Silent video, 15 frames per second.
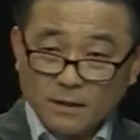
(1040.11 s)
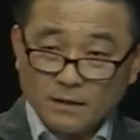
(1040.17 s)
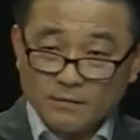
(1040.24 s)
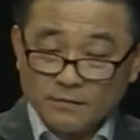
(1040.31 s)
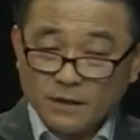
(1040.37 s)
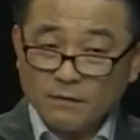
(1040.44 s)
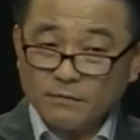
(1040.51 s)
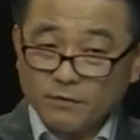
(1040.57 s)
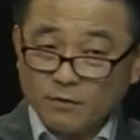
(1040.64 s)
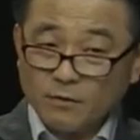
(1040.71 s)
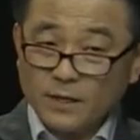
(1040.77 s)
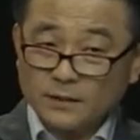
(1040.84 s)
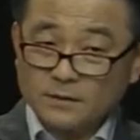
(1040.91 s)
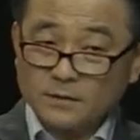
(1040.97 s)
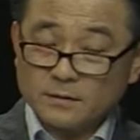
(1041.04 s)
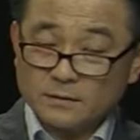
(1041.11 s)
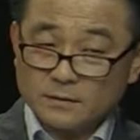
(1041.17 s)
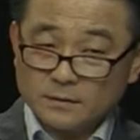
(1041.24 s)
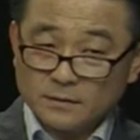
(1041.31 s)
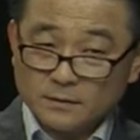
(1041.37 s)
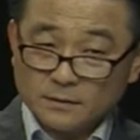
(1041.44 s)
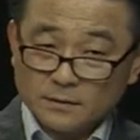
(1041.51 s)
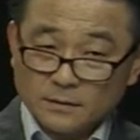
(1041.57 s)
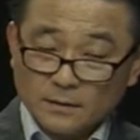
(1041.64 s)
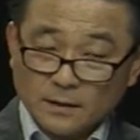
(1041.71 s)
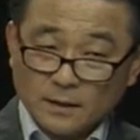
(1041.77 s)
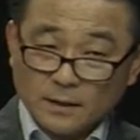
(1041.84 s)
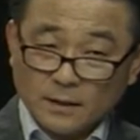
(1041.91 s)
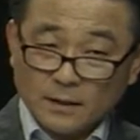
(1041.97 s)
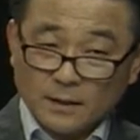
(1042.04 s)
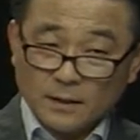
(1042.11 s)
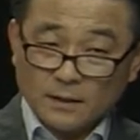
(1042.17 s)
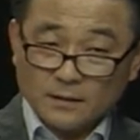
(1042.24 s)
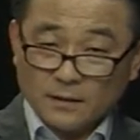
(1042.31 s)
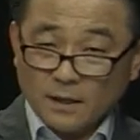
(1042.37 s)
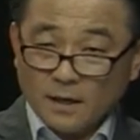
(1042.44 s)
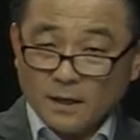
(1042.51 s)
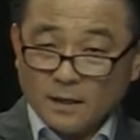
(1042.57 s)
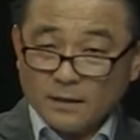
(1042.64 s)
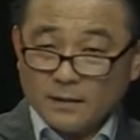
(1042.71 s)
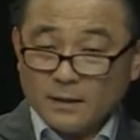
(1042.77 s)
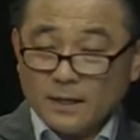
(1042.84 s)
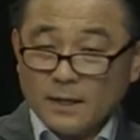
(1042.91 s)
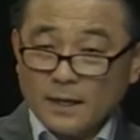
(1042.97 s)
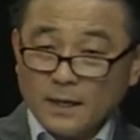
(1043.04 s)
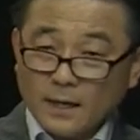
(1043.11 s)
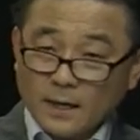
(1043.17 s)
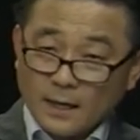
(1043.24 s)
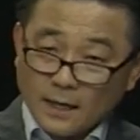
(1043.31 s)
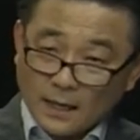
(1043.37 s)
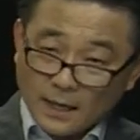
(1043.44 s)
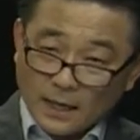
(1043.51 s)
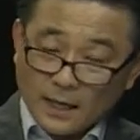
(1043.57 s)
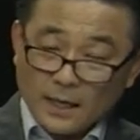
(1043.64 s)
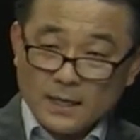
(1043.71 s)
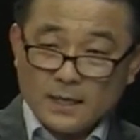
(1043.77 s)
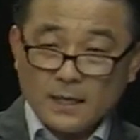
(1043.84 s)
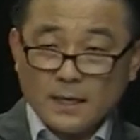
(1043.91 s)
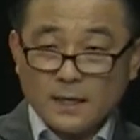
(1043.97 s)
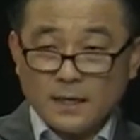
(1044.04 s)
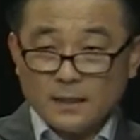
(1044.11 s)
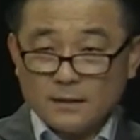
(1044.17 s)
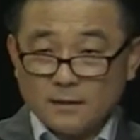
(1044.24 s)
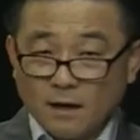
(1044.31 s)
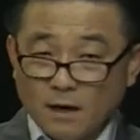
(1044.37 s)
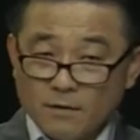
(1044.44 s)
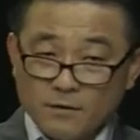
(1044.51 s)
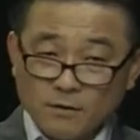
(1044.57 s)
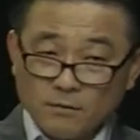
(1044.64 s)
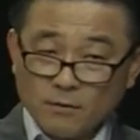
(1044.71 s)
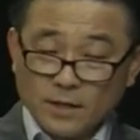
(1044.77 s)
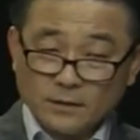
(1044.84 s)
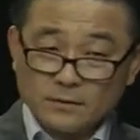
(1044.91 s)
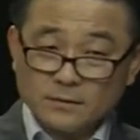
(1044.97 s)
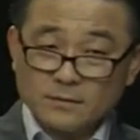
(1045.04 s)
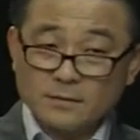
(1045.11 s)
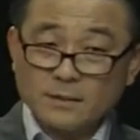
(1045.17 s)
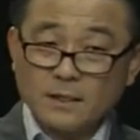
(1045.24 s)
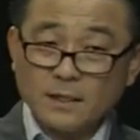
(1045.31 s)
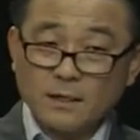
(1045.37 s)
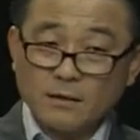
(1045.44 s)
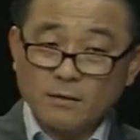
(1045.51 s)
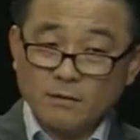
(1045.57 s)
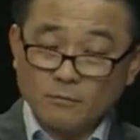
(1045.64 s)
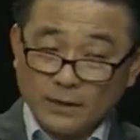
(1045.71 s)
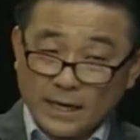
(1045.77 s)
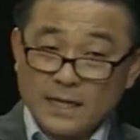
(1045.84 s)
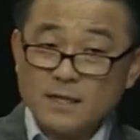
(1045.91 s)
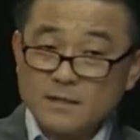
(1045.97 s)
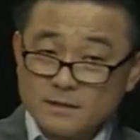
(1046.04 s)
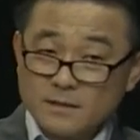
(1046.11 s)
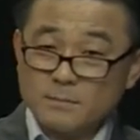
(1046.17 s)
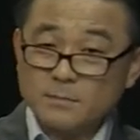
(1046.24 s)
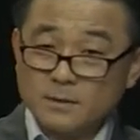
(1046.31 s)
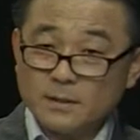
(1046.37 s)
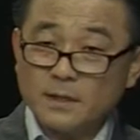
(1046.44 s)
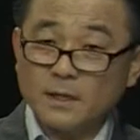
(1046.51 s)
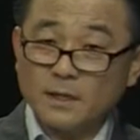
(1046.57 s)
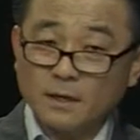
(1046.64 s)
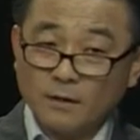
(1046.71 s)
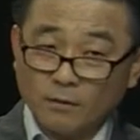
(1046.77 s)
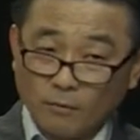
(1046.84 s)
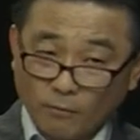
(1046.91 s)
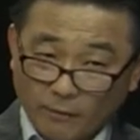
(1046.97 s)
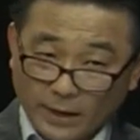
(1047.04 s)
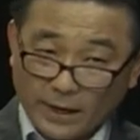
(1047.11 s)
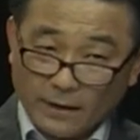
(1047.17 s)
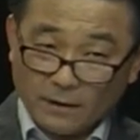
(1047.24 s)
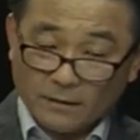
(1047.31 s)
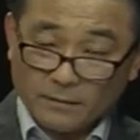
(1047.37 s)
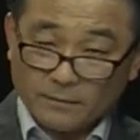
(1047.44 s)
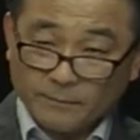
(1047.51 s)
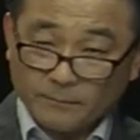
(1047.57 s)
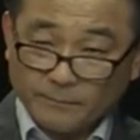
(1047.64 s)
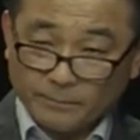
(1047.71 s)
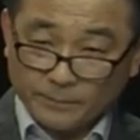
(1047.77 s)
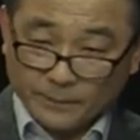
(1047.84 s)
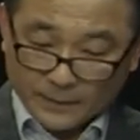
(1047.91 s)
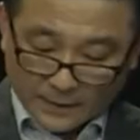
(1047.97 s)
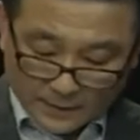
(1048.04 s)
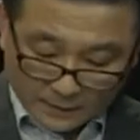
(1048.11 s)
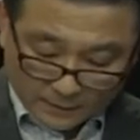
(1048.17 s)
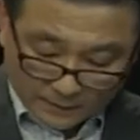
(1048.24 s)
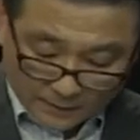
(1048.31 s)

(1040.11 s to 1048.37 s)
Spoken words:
self-corrections done, and in other corrections are relatively rare. Okay?